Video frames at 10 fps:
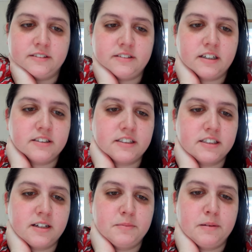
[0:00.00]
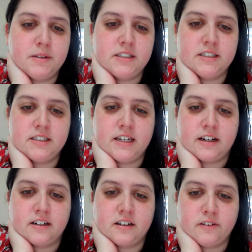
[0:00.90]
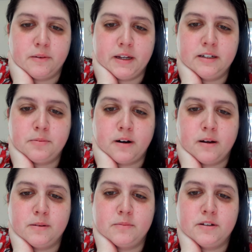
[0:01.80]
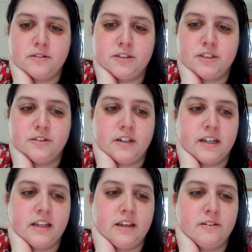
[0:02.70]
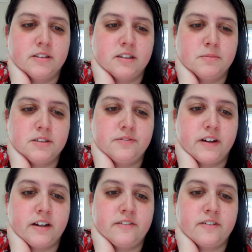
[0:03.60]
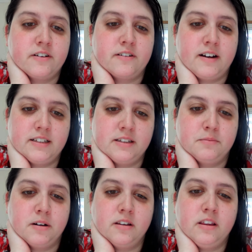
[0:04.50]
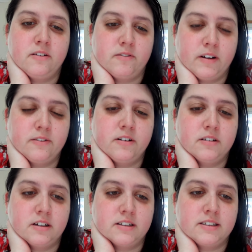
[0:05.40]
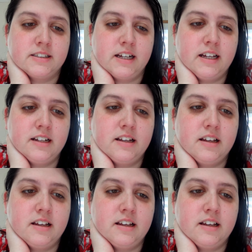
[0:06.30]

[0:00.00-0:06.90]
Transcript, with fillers: Nelson's commitment to his character remained a problem through shooting. He was almost fired for harassing Molly Ringwald on set.